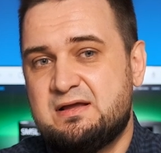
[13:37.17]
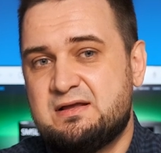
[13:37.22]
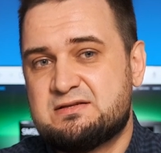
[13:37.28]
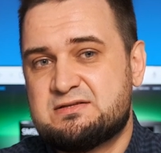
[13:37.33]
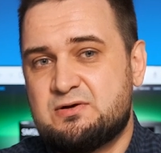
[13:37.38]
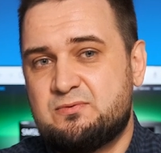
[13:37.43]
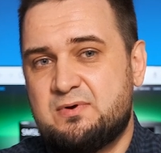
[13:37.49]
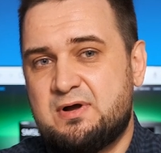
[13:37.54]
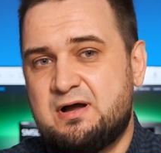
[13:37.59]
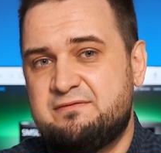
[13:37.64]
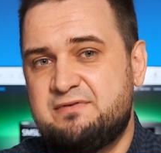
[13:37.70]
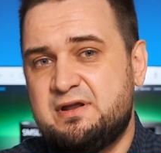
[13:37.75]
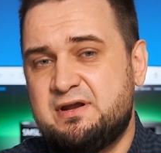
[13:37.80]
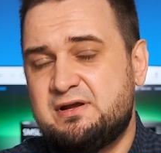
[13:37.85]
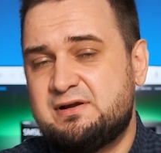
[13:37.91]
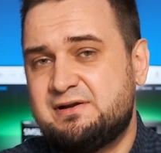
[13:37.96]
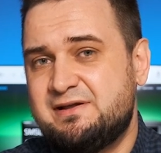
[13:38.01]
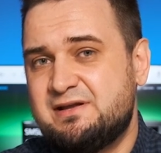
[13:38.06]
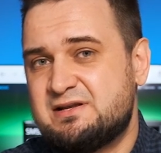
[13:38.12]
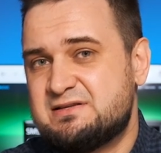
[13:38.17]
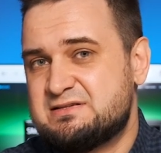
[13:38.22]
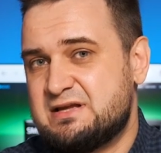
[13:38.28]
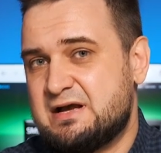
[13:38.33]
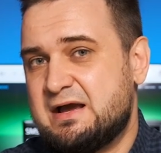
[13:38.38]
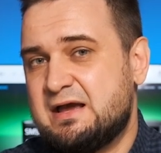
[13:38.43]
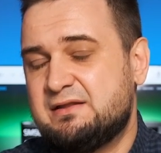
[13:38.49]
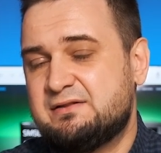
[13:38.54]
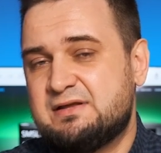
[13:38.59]
So a very clear
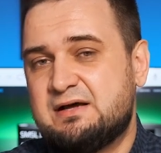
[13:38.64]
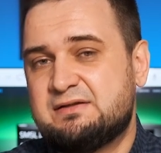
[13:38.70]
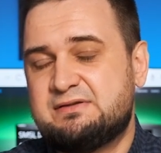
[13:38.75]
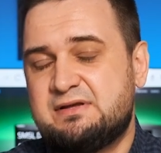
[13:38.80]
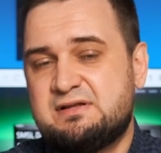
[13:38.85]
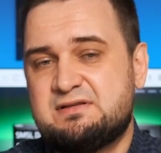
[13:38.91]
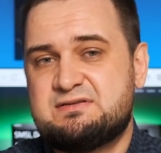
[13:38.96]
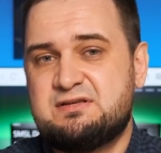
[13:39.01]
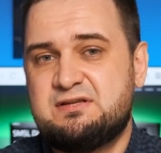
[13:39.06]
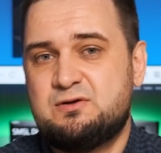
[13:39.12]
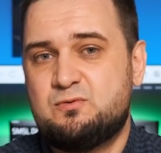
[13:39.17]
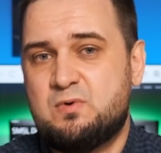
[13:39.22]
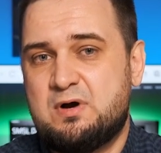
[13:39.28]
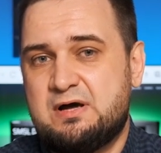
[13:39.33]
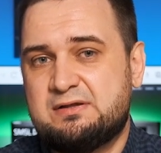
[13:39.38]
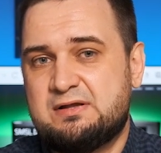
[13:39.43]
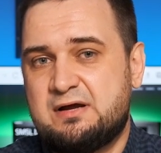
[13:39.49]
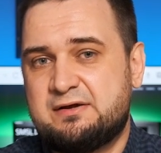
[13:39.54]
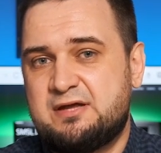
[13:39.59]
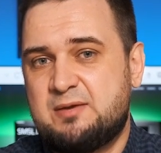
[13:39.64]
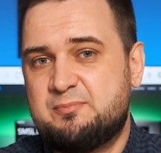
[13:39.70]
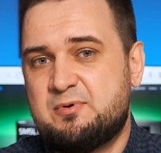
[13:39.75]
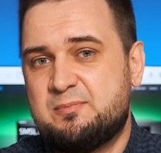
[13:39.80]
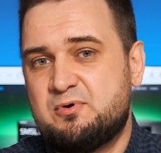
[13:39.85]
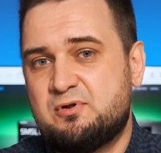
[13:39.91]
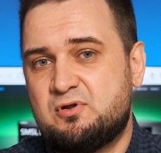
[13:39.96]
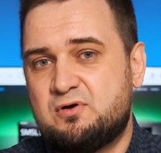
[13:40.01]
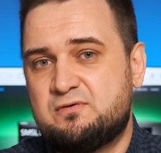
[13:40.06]
sign that LCD-1 are
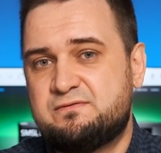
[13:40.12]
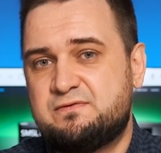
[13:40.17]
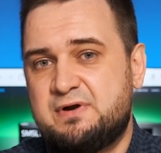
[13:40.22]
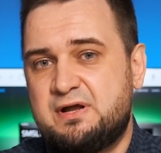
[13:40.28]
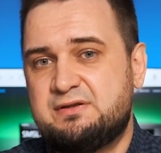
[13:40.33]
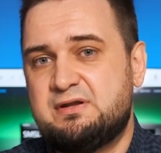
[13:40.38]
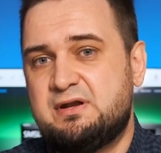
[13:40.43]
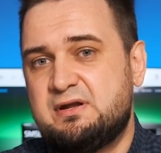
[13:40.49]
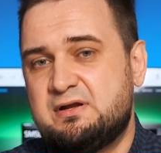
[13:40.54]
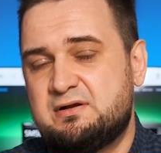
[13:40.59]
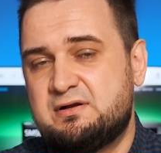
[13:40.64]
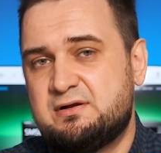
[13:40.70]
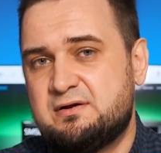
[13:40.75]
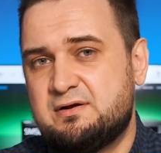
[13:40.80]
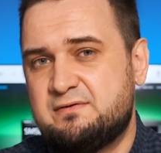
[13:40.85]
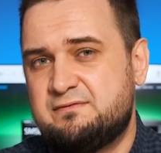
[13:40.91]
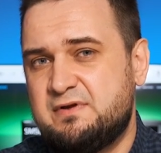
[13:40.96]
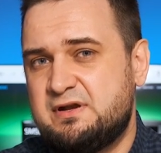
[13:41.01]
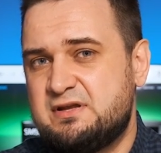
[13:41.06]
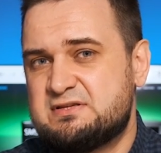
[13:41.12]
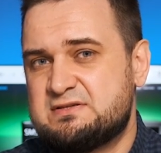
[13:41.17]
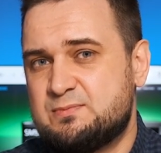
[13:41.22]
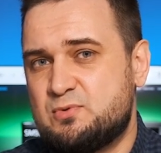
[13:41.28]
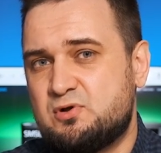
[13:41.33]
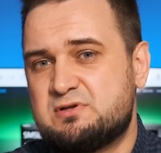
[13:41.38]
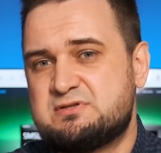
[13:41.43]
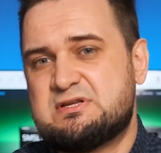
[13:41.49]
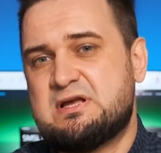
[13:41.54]
capable of rendering very
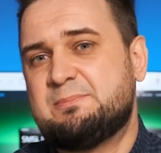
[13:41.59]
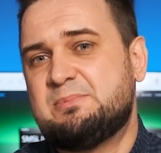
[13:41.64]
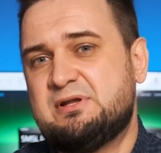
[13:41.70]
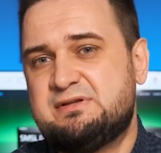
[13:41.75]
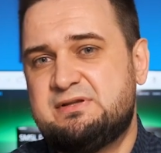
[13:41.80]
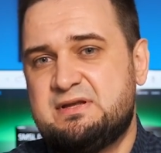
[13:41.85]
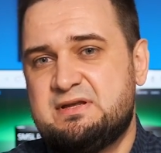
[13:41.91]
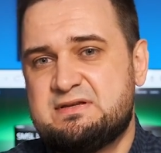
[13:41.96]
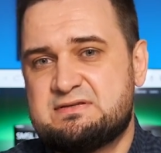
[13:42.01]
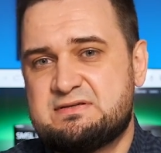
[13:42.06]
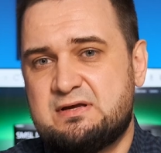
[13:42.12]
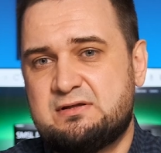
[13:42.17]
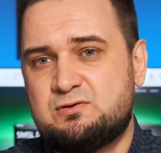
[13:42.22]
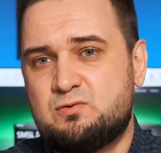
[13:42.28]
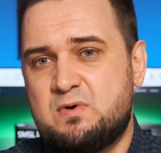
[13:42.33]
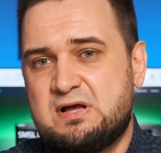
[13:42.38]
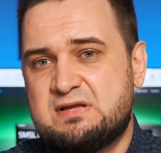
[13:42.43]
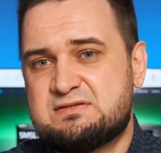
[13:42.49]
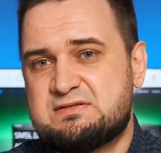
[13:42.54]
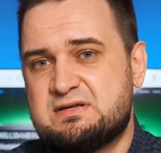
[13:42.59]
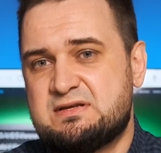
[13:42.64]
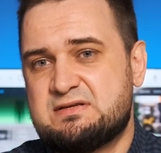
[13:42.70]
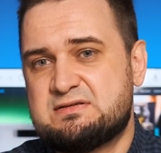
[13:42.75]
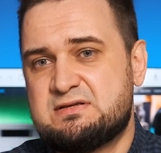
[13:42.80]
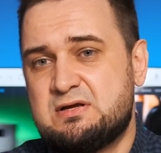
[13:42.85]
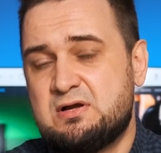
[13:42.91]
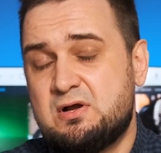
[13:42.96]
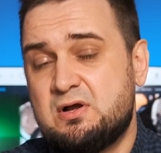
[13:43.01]
small subtleties and
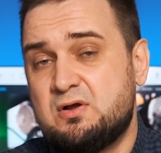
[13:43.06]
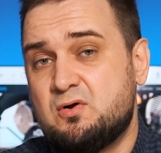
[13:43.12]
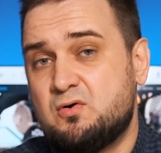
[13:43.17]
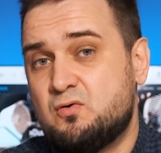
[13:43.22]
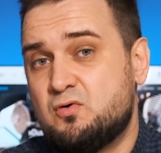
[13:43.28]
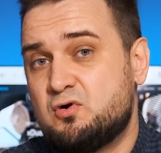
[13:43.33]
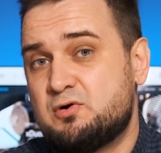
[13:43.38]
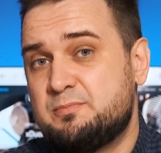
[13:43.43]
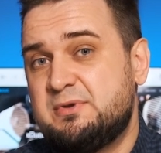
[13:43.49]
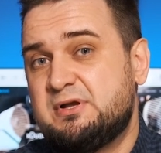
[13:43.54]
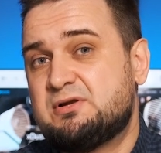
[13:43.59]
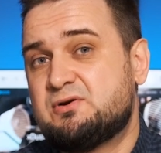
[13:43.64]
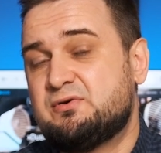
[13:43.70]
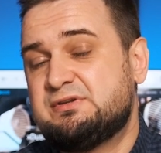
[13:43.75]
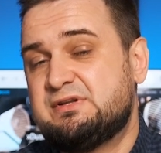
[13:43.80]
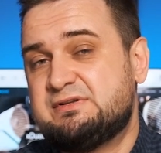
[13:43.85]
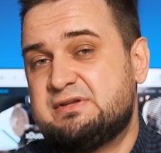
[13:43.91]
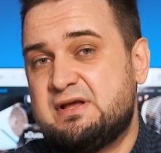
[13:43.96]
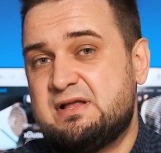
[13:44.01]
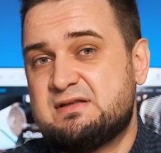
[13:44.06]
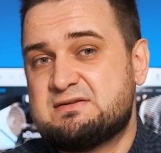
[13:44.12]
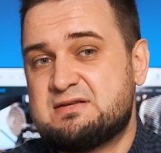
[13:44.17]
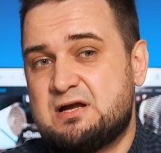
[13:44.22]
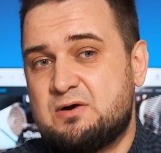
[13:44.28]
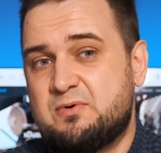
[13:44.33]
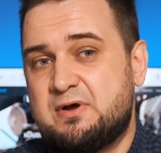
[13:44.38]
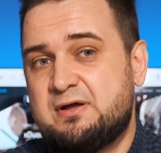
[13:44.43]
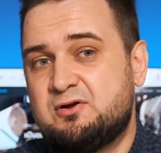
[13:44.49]
nuances, or micro details,
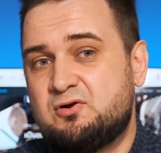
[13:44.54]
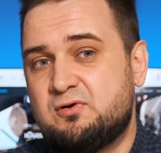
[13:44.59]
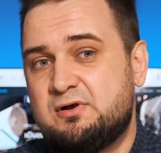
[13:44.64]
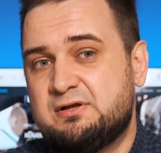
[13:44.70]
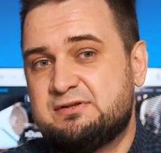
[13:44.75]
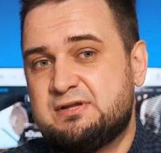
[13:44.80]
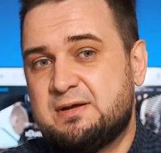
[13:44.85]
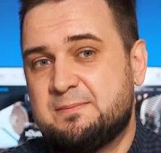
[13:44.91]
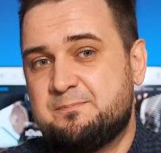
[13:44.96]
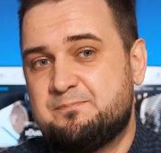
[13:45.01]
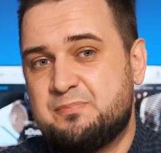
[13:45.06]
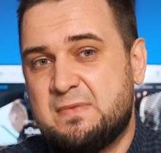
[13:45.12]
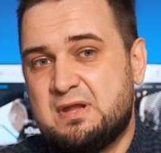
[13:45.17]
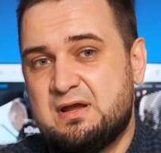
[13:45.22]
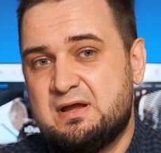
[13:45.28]
how I'm calling them.